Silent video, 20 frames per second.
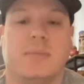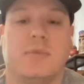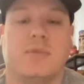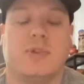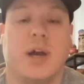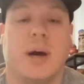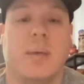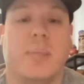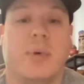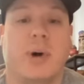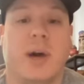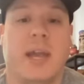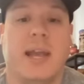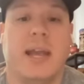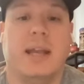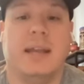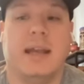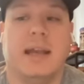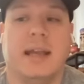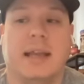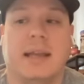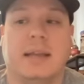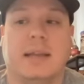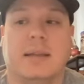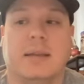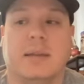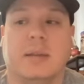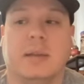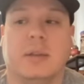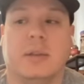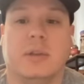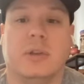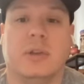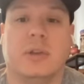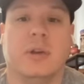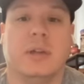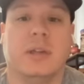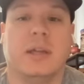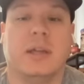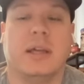drop weight and
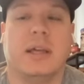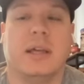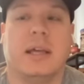look